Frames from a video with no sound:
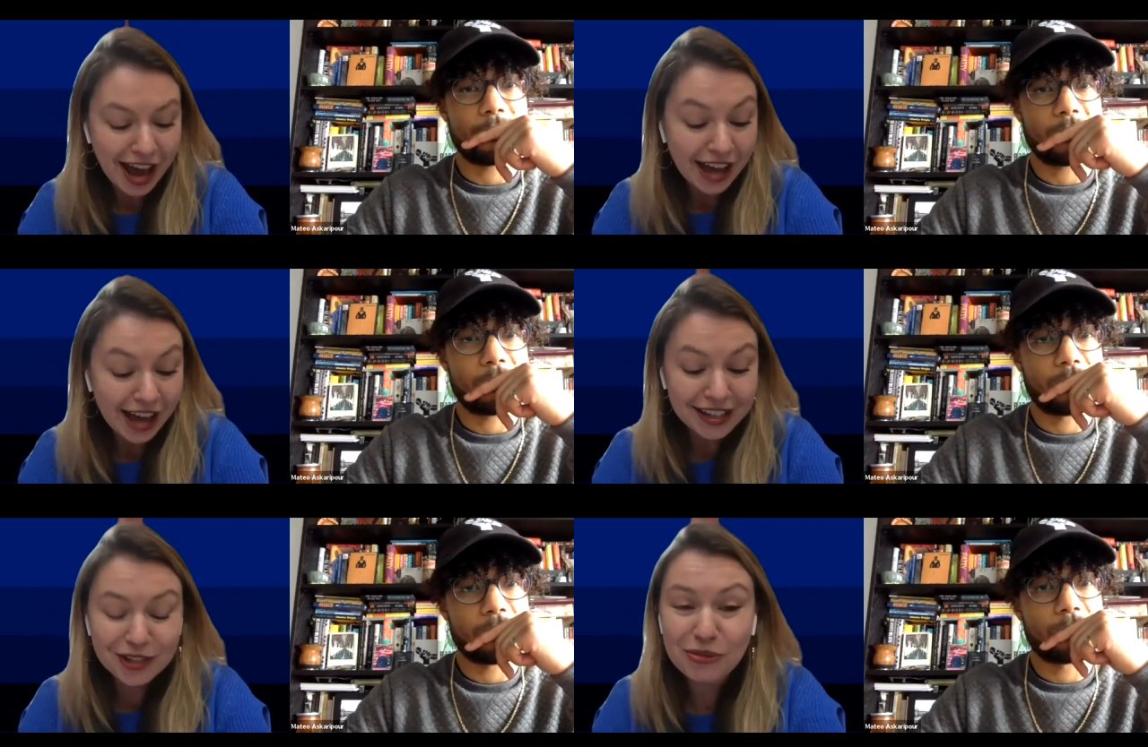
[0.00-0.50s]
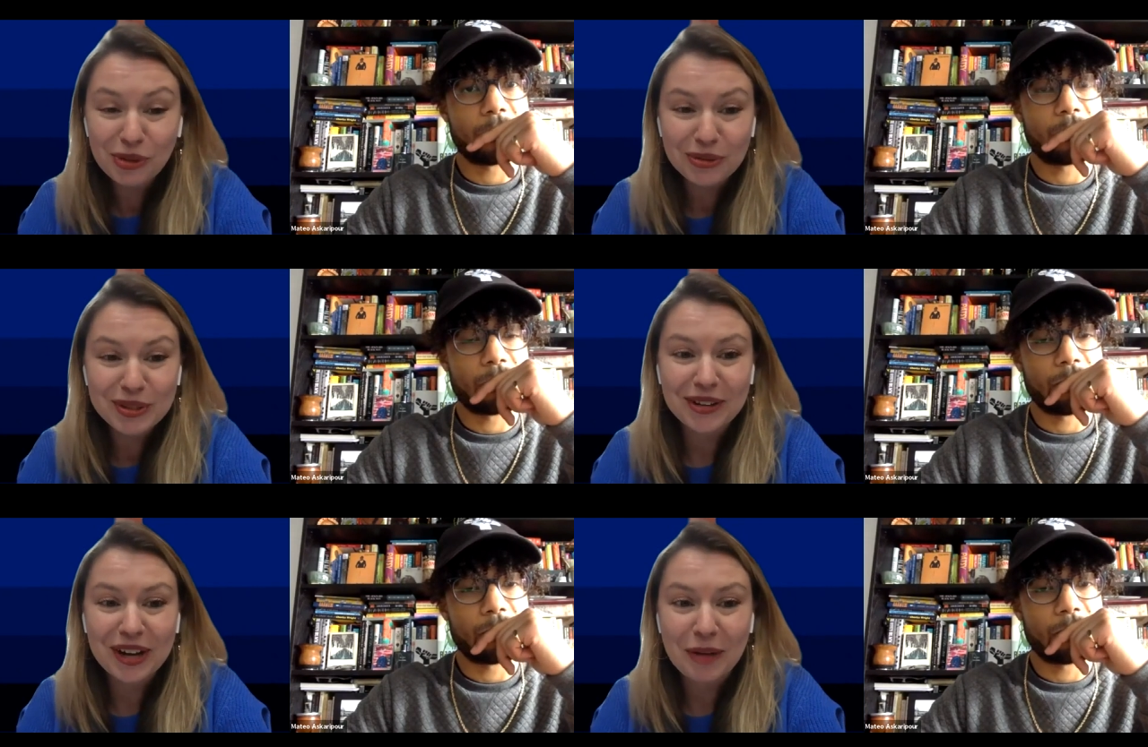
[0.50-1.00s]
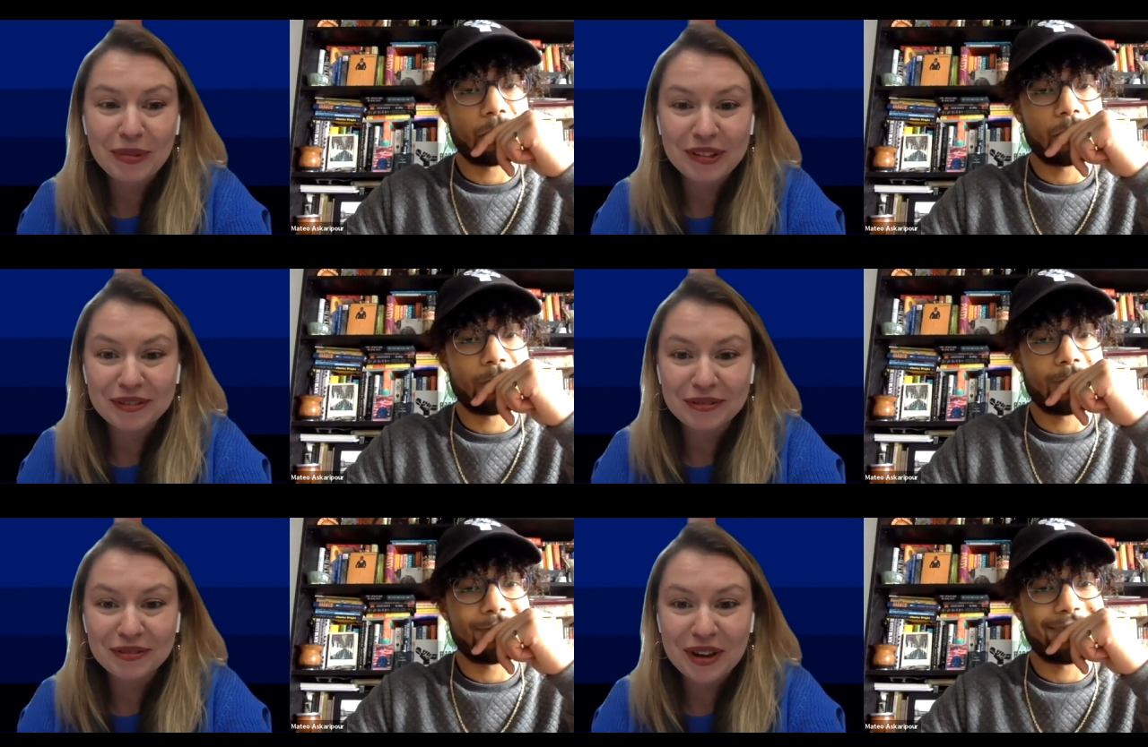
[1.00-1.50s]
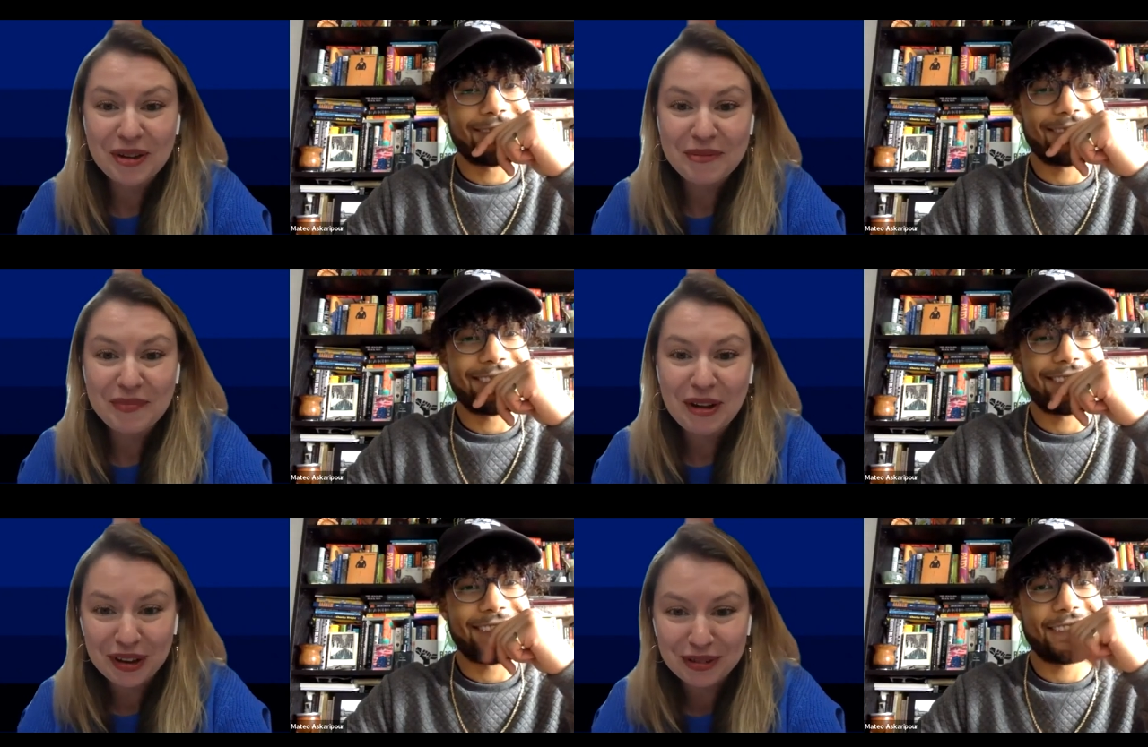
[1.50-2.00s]
Speaker 1: And I actually wrote down a couple of
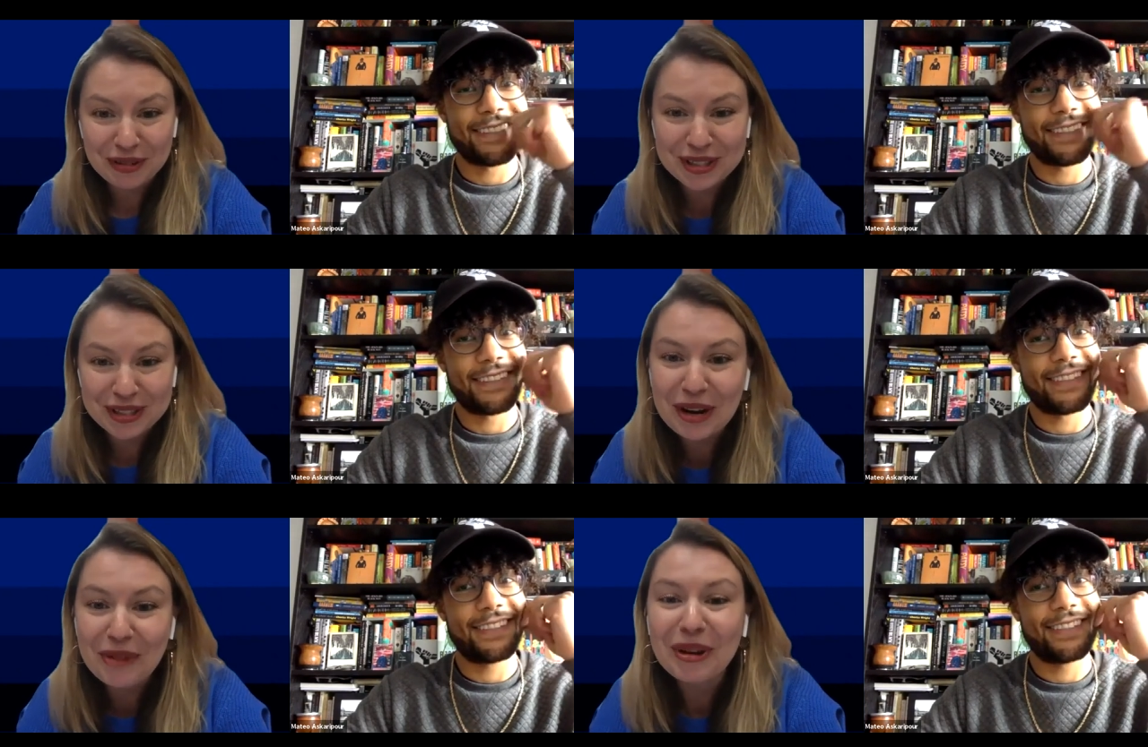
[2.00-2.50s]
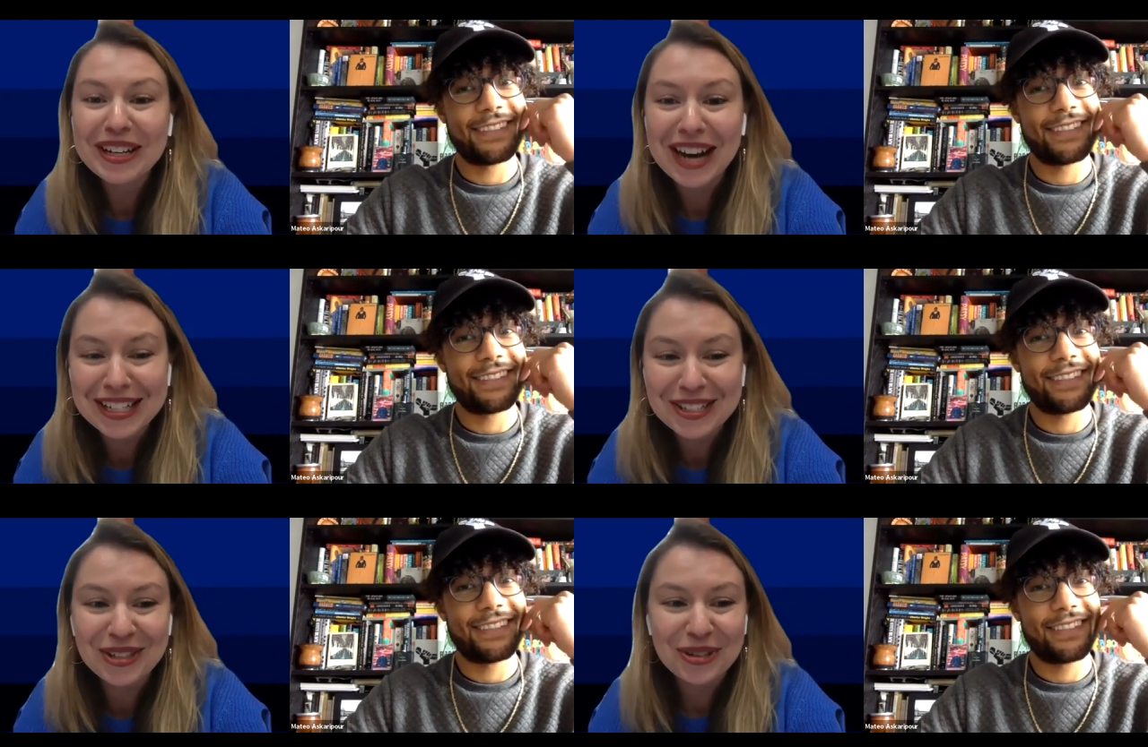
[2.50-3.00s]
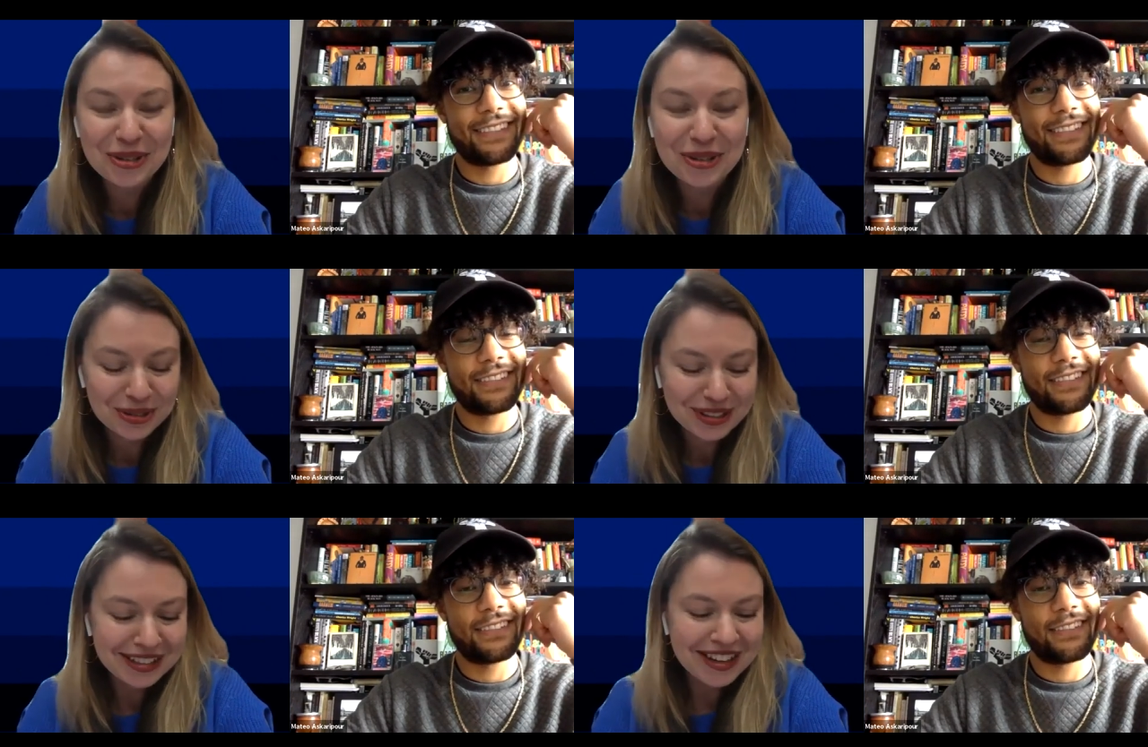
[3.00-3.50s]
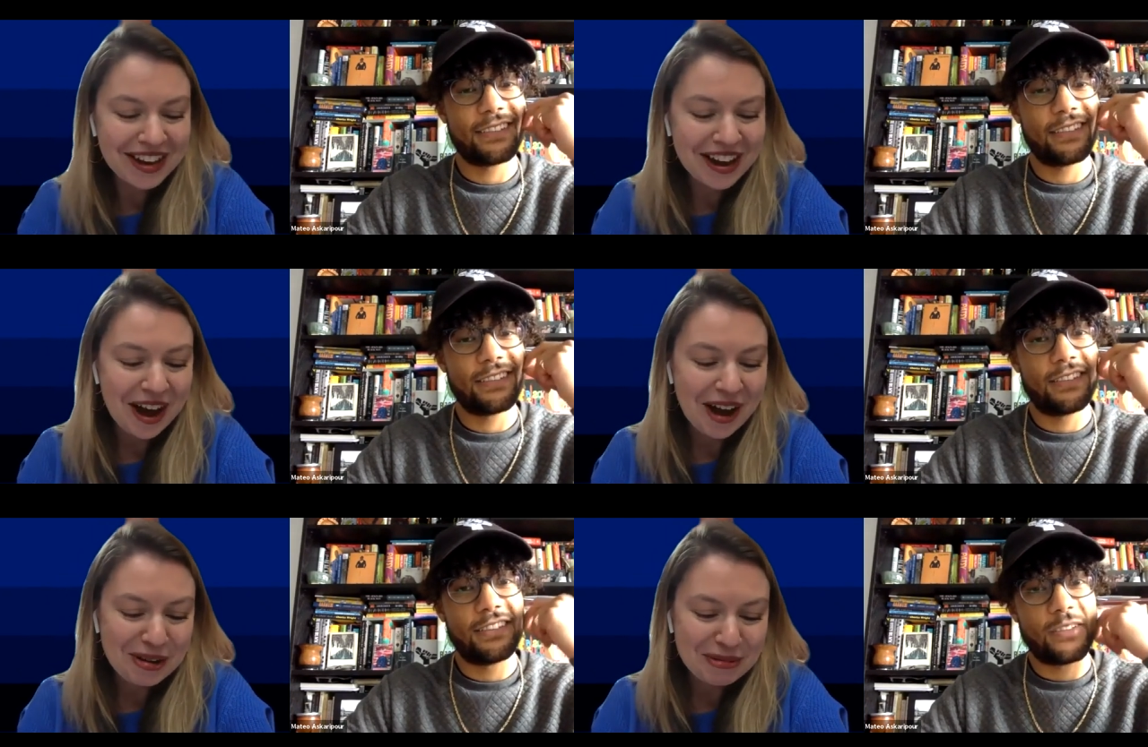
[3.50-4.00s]
my favorites, and I wanted to ask you,
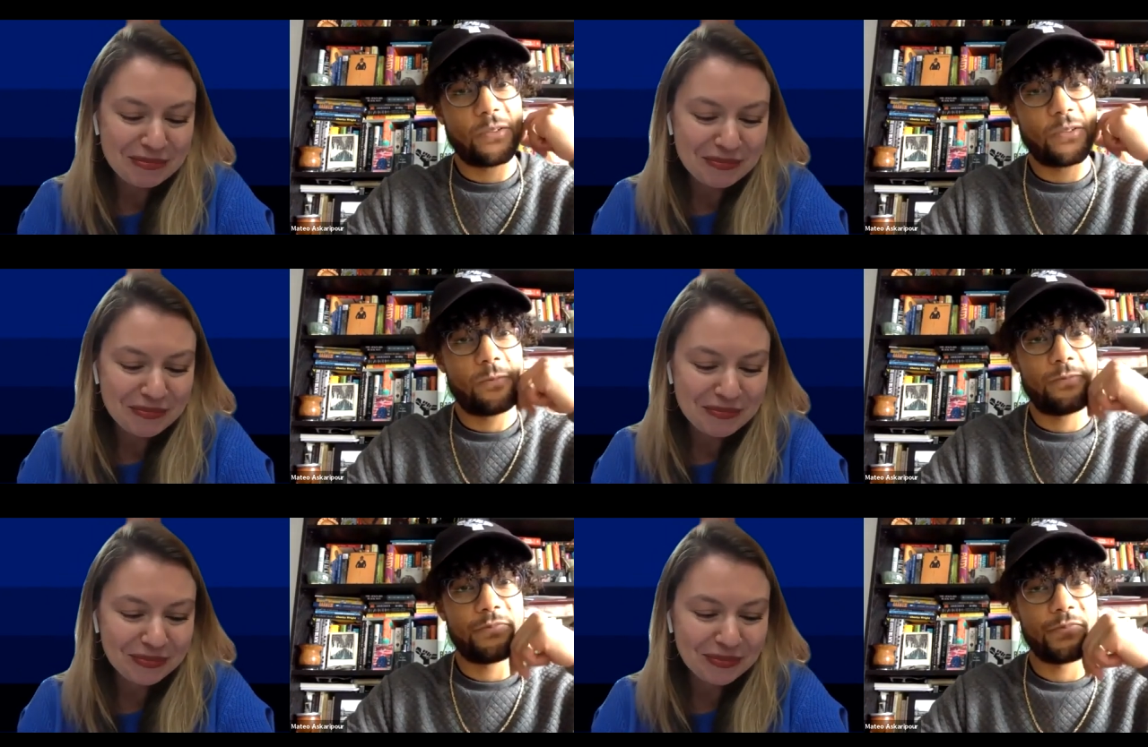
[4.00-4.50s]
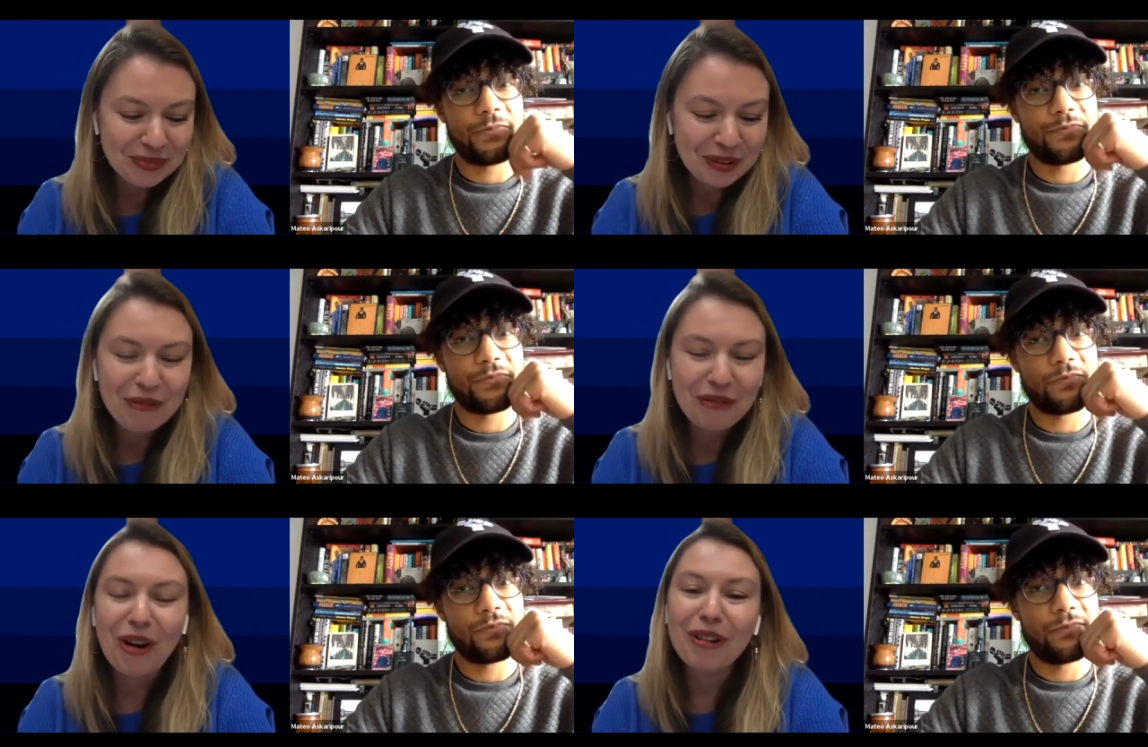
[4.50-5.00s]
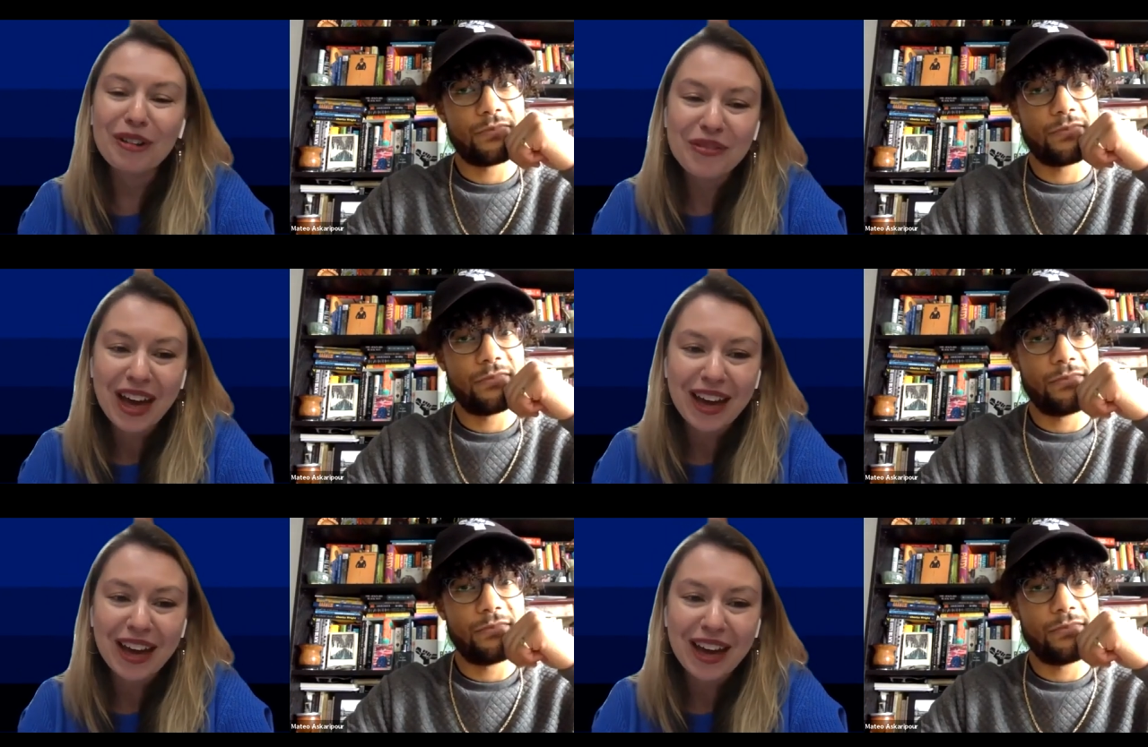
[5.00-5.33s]
of all of